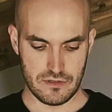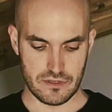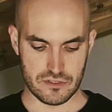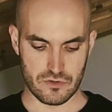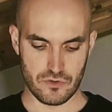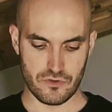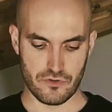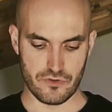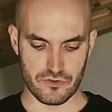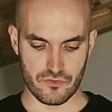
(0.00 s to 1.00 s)
And so you're
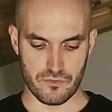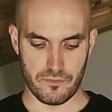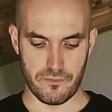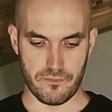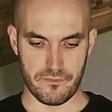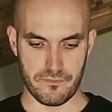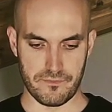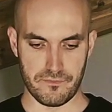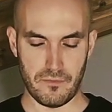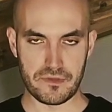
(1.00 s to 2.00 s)
going to
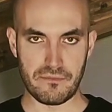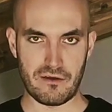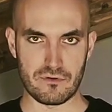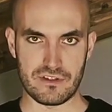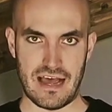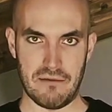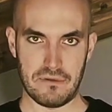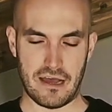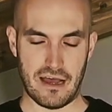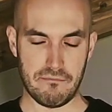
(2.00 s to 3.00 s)
pop the mount
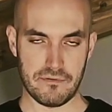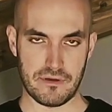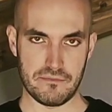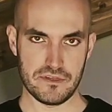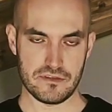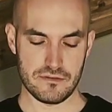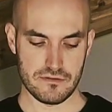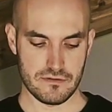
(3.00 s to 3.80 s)
up a bit